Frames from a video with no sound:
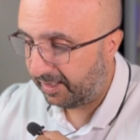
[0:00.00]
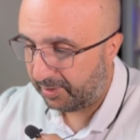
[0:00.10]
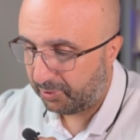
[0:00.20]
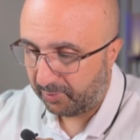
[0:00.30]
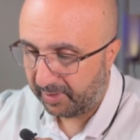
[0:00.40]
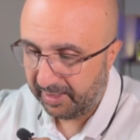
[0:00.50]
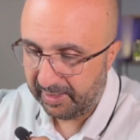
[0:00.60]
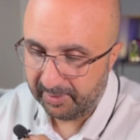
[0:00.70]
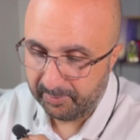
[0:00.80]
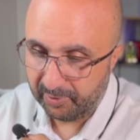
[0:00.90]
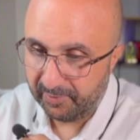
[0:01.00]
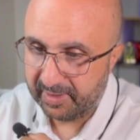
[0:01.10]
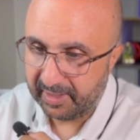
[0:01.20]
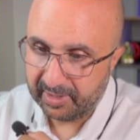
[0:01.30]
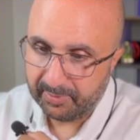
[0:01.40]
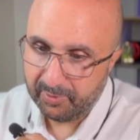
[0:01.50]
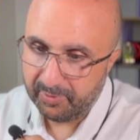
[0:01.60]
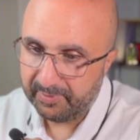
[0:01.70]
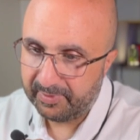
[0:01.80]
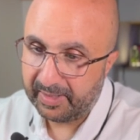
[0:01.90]
this already in the previous example,
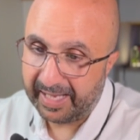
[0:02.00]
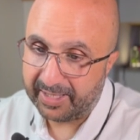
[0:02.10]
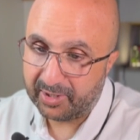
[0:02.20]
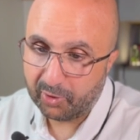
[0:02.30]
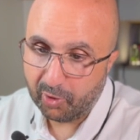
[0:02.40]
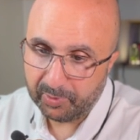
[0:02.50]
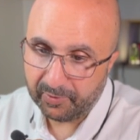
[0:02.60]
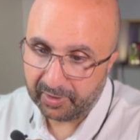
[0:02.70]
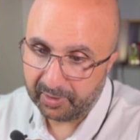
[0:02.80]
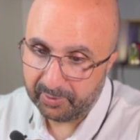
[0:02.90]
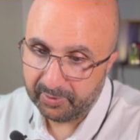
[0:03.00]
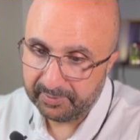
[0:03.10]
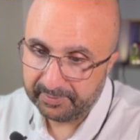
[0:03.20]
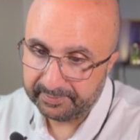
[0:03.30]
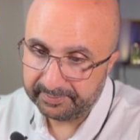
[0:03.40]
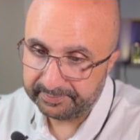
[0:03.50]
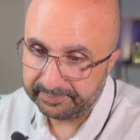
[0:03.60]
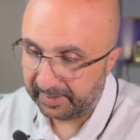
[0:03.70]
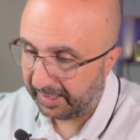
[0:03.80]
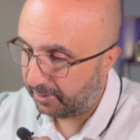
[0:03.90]
a scoped variable,
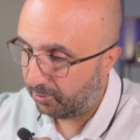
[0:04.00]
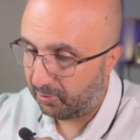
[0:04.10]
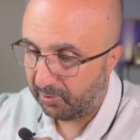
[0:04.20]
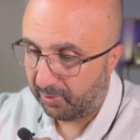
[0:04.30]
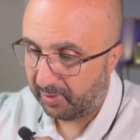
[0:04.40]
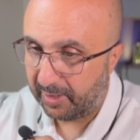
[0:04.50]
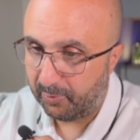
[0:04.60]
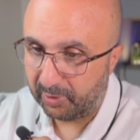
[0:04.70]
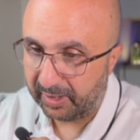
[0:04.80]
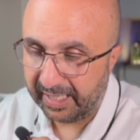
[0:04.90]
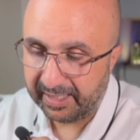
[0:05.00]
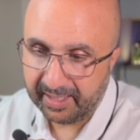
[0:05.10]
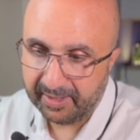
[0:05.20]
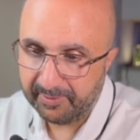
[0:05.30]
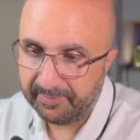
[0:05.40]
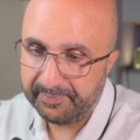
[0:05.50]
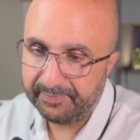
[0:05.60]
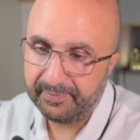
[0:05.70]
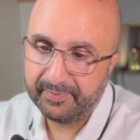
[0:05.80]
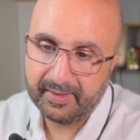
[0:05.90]
let's use the keyword let here,
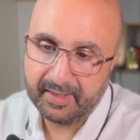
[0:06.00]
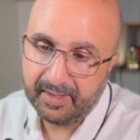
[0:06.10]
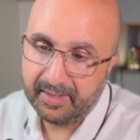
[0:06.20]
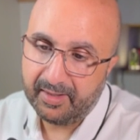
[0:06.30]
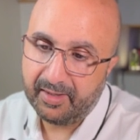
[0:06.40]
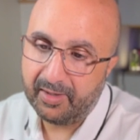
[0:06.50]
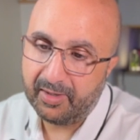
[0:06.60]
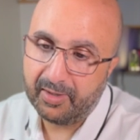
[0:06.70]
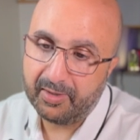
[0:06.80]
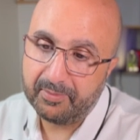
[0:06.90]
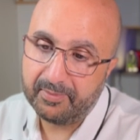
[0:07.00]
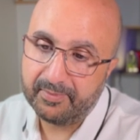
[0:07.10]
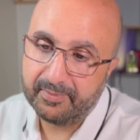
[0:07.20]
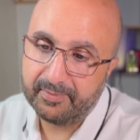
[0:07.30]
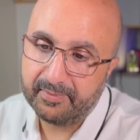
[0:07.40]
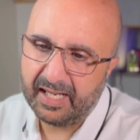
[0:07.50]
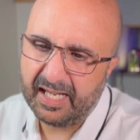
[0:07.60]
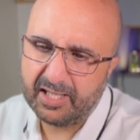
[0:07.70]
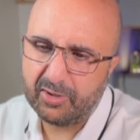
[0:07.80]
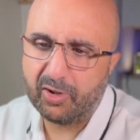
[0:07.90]
and
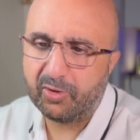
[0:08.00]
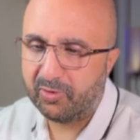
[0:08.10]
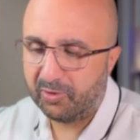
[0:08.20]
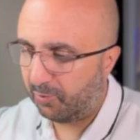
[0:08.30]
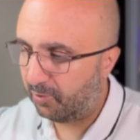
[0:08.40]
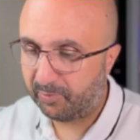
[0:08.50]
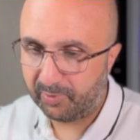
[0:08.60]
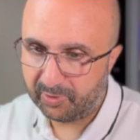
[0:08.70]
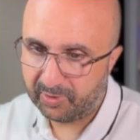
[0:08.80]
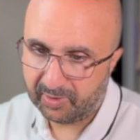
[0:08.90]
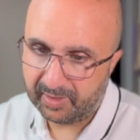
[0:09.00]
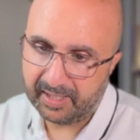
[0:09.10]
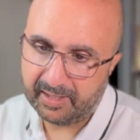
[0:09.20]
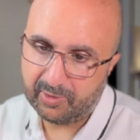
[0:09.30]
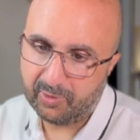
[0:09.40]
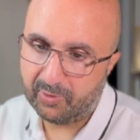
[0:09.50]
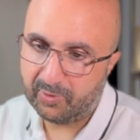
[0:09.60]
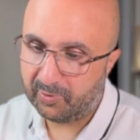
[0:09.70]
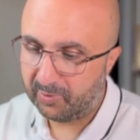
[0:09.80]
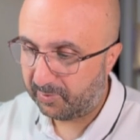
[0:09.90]
let's not use the word person, let's
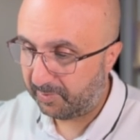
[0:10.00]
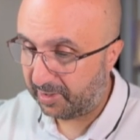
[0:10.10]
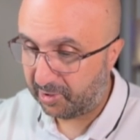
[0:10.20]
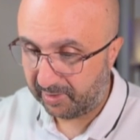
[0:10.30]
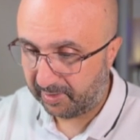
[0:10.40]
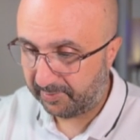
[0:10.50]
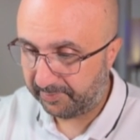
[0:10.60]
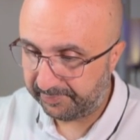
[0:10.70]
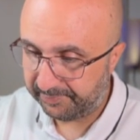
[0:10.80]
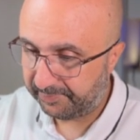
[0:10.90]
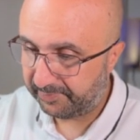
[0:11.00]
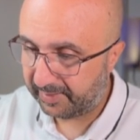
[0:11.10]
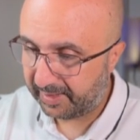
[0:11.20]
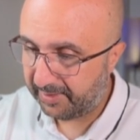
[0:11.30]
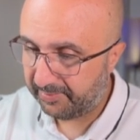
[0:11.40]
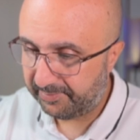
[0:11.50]
use patient. Okay,